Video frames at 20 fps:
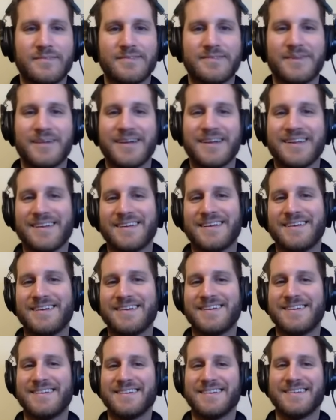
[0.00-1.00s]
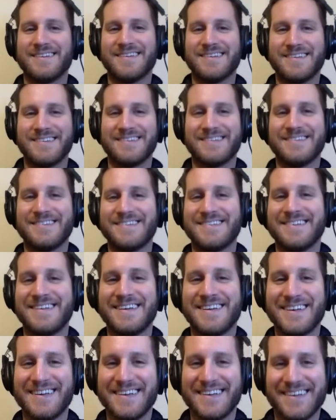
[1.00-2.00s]

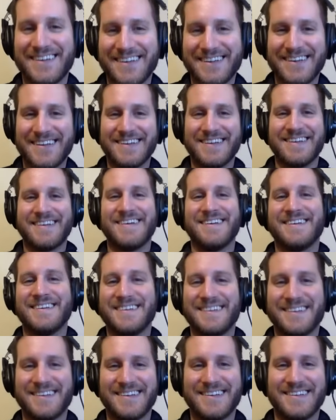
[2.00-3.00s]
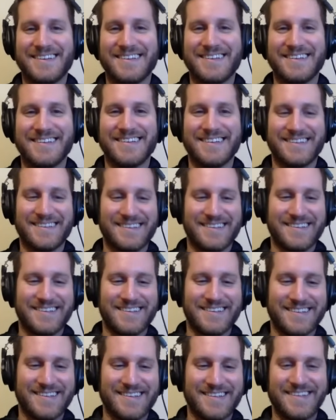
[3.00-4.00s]

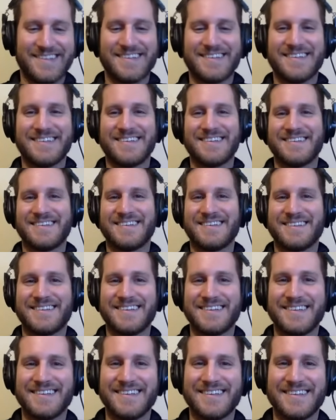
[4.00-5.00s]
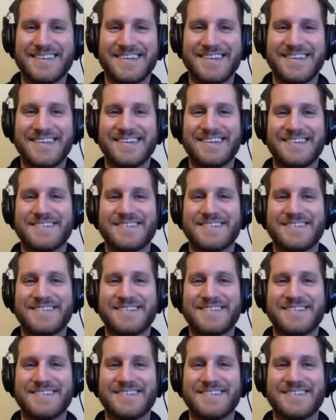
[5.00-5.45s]
This person isn't speaking.